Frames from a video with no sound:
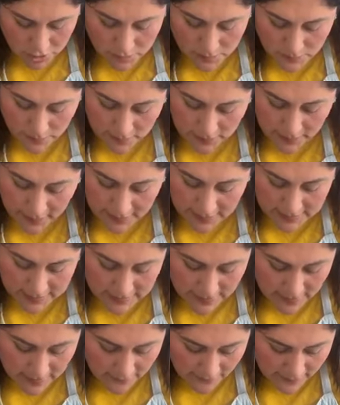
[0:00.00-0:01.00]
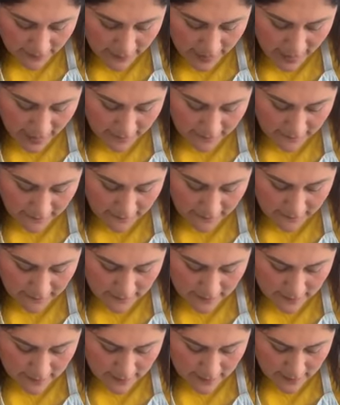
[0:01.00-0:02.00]
just place it flat
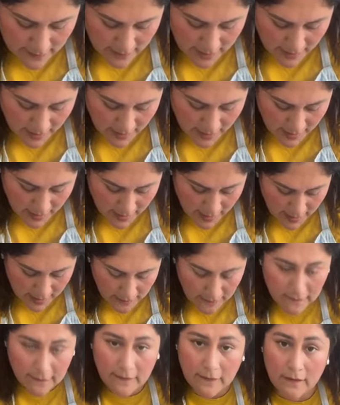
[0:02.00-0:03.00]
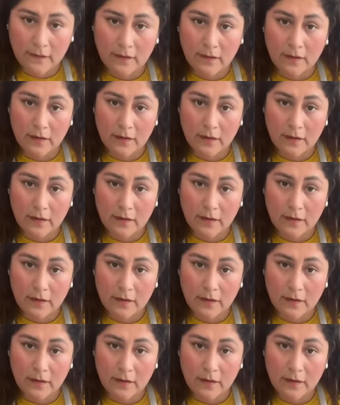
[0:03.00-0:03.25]
and